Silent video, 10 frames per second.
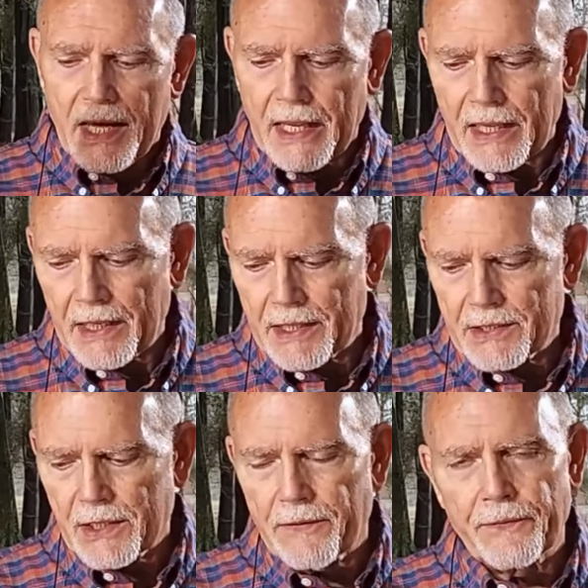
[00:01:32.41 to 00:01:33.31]

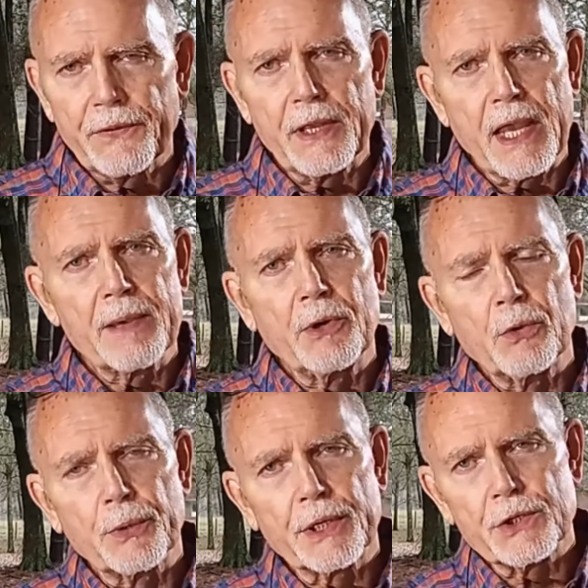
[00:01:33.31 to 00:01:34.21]
and the
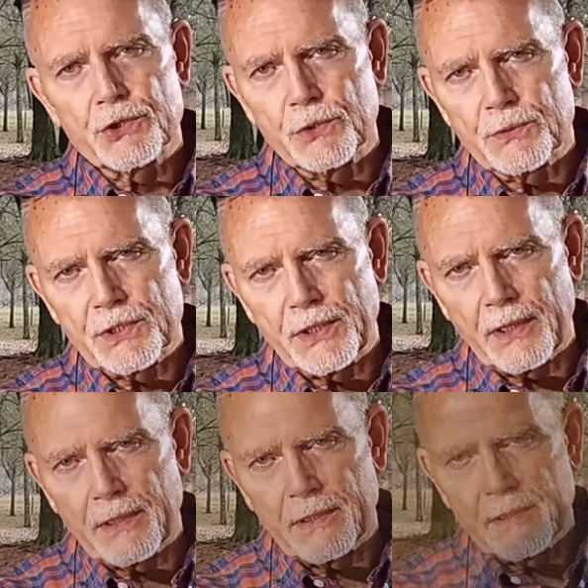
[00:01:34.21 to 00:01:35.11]
ammo we're going to shoot
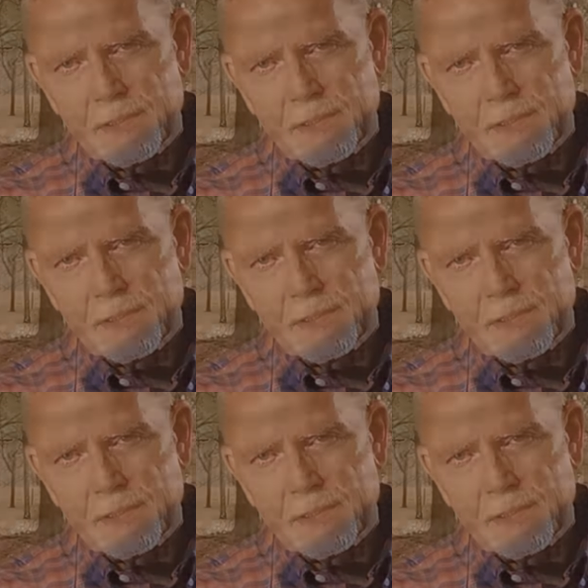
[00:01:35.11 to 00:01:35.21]
today.